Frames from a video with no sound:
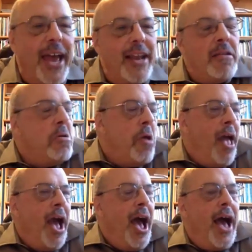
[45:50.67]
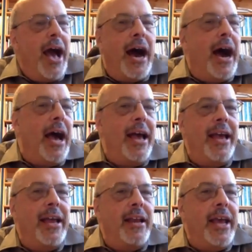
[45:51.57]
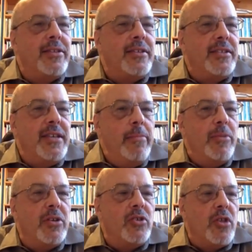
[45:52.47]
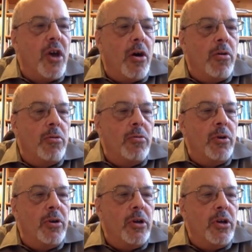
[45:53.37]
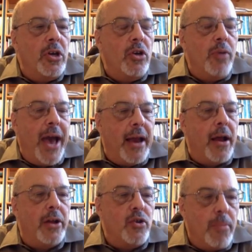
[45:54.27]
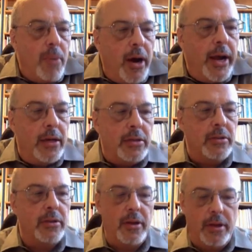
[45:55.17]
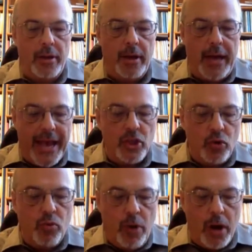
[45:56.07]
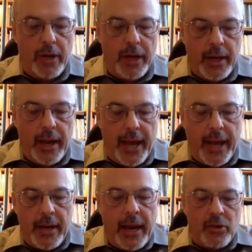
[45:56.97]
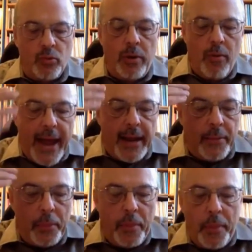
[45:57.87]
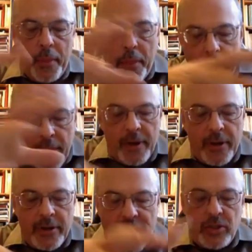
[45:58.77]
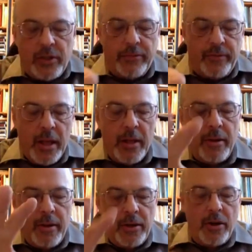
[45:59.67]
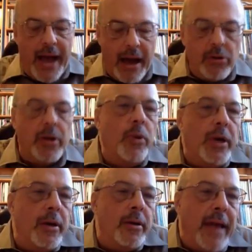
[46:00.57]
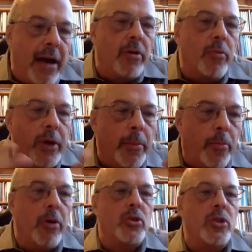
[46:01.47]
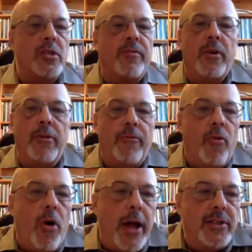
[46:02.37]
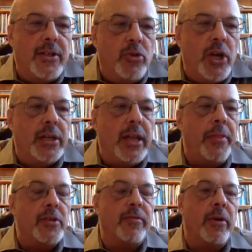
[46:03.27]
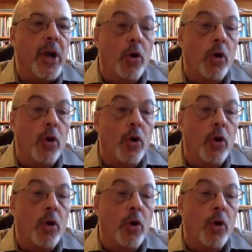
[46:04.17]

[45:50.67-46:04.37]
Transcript: And it seemed as though you had on your mind, as you wrote it and as we read it, a sense of, how can we approach this very fraught subject and this very